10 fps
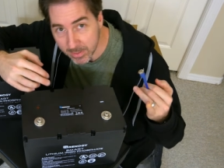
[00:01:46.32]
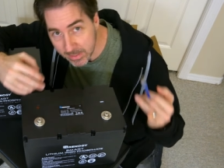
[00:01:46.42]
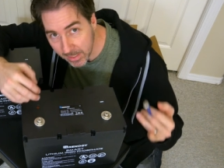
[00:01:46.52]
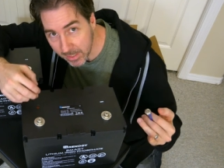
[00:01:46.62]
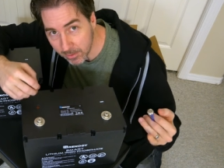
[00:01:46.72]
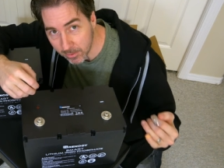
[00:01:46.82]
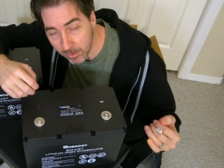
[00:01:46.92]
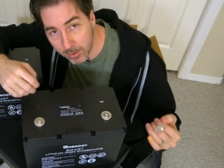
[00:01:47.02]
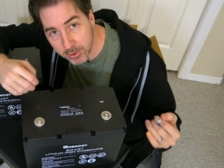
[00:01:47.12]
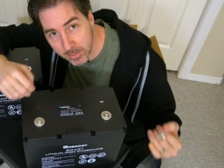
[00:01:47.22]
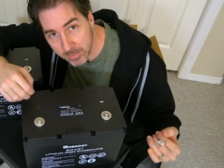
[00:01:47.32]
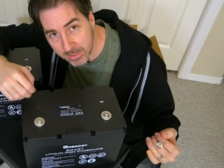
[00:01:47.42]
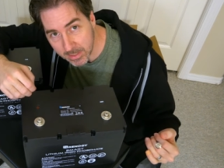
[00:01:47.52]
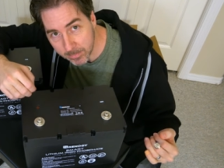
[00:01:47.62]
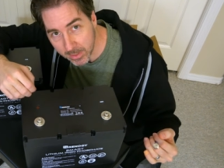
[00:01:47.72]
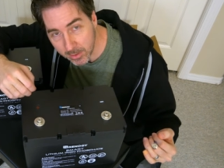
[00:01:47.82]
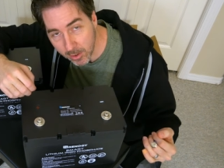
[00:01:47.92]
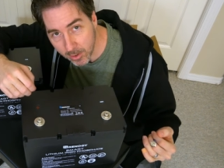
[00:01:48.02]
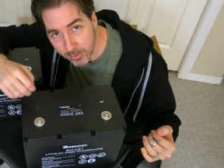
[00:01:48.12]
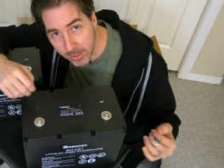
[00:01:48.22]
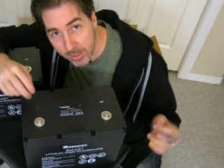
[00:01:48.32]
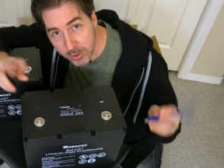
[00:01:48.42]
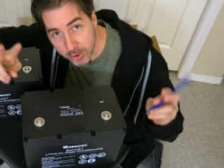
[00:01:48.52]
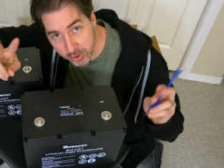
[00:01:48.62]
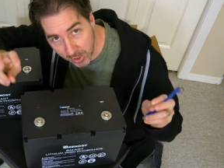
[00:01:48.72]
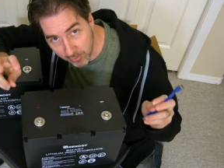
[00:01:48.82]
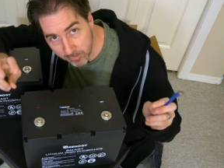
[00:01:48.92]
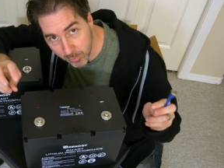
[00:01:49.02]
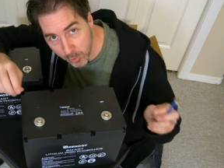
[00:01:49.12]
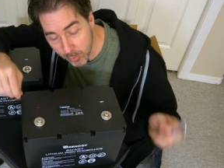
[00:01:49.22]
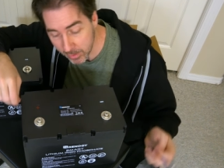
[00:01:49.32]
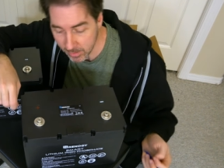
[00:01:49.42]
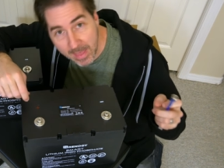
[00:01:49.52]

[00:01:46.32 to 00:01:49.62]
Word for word: in particular are shipped in something called shelf mode.